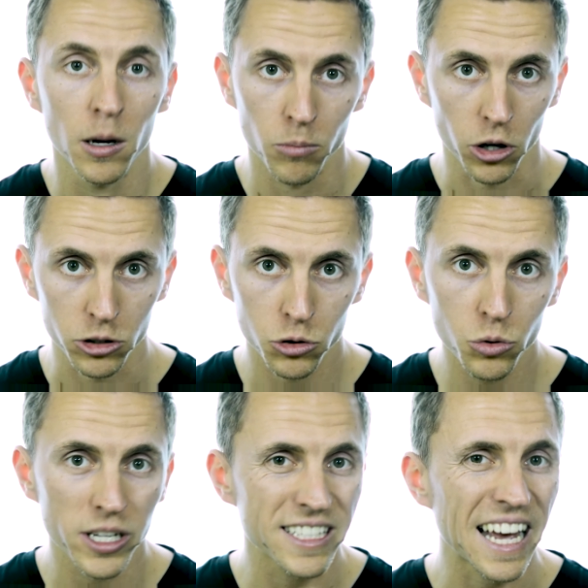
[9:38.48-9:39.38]
Part 2
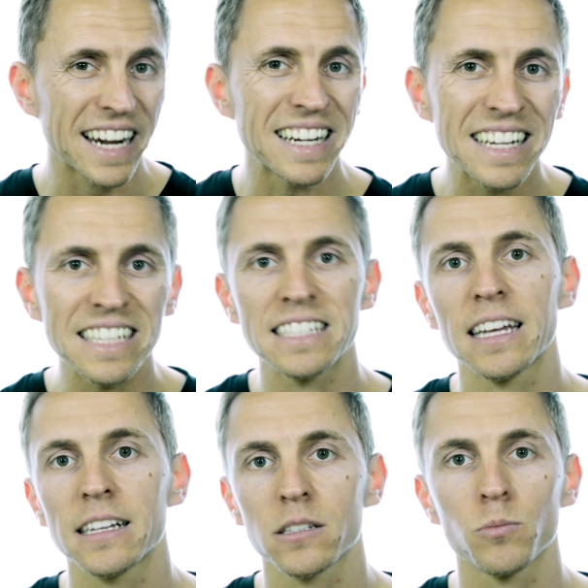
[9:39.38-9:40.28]
is at least
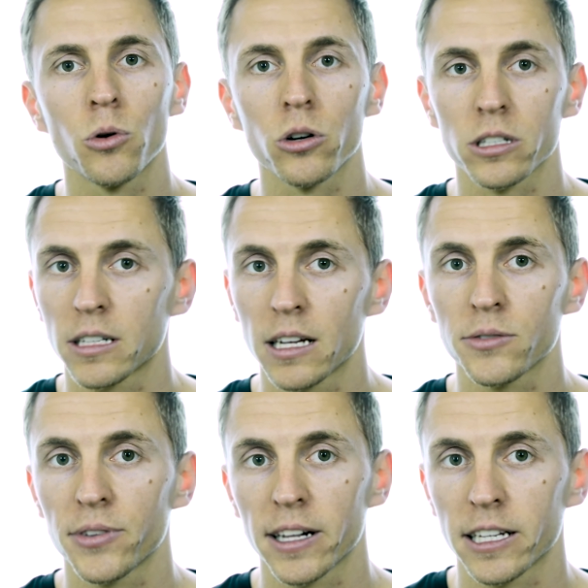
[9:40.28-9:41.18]
as important as
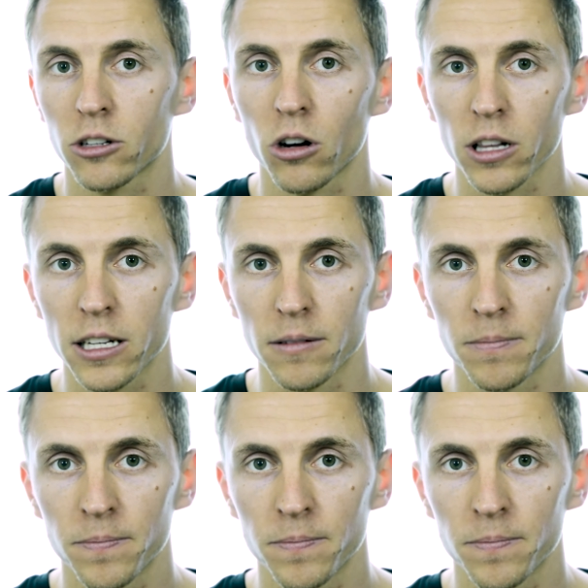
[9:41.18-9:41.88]
filling it all in.